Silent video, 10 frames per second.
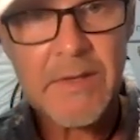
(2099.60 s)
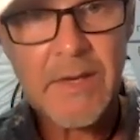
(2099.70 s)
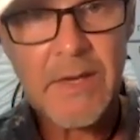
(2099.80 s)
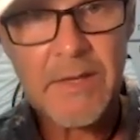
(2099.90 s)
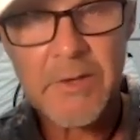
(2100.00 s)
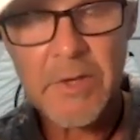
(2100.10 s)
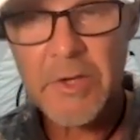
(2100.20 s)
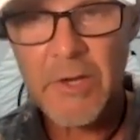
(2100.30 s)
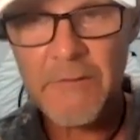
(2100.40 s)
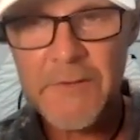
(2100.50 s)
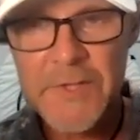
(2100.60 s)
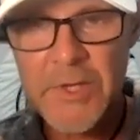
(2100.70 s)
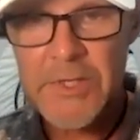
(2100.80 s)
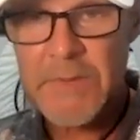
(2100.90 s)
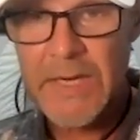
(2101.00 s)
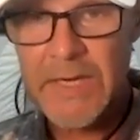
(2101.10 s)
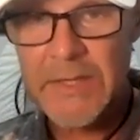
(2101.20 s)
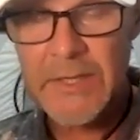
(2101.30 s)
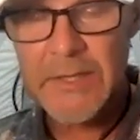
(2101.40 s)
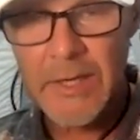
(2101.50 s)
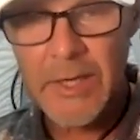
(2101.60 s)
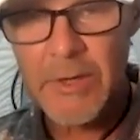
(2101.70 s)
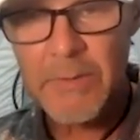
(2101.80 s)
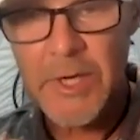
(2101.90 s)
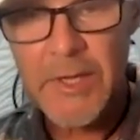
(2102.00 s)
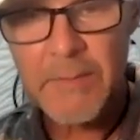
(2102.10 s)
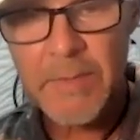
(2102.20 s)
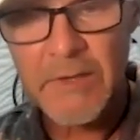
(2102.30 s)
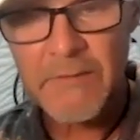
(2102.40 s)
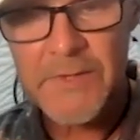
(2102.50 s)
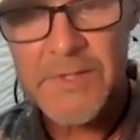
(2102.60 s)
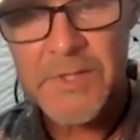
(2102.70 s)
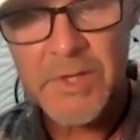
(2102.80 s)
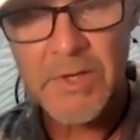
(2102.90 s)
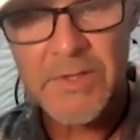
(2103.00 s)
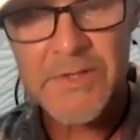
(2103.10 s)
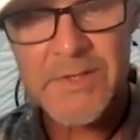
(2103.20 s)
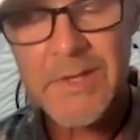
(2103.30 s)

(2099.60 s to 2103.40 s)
And the good golf turns back, and then the lower body, the pelvis, turns